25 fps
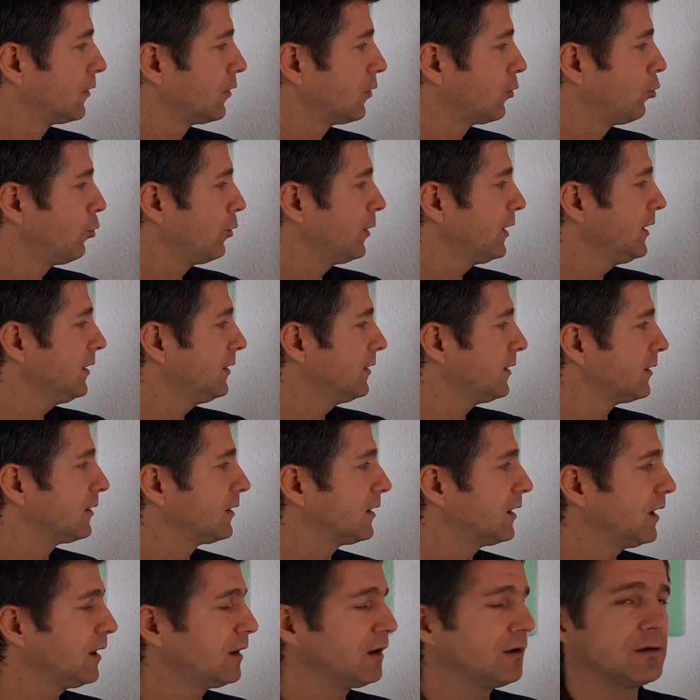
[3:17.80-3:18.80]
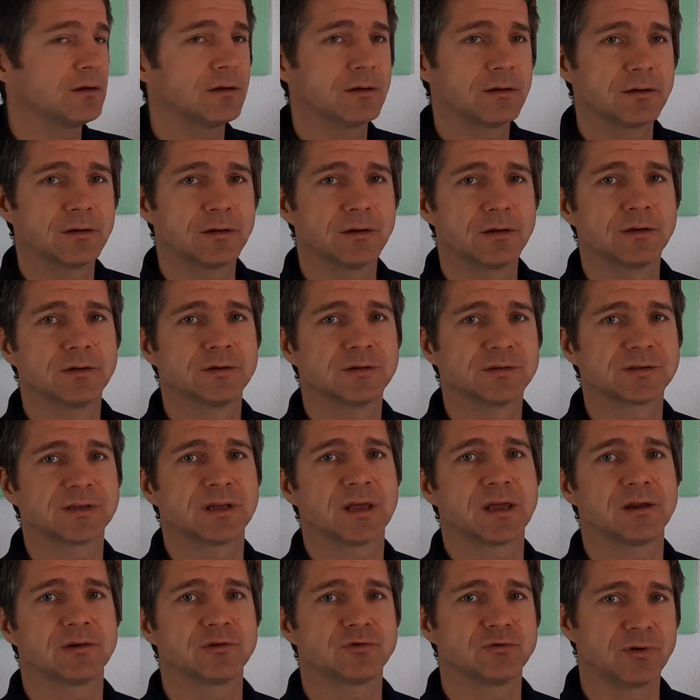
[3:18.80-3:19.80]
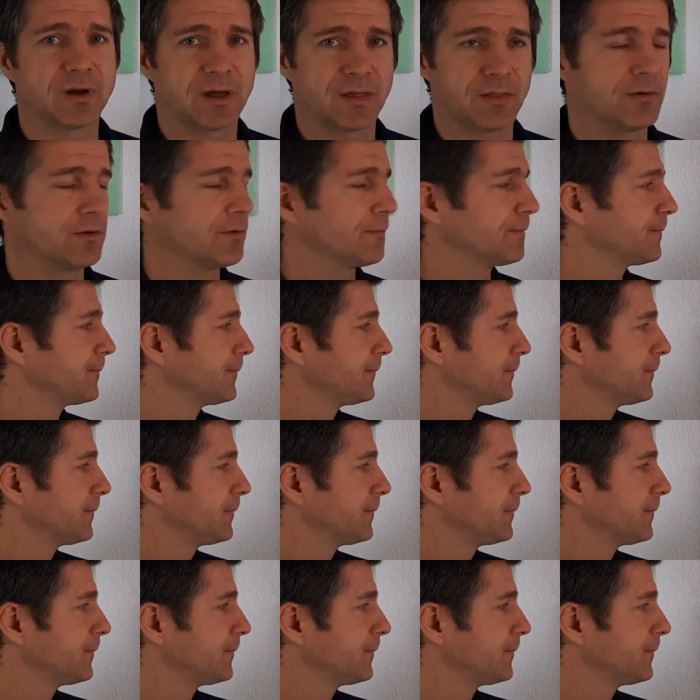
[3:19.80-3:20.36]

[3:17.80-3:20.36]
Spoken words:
queen and king stay together.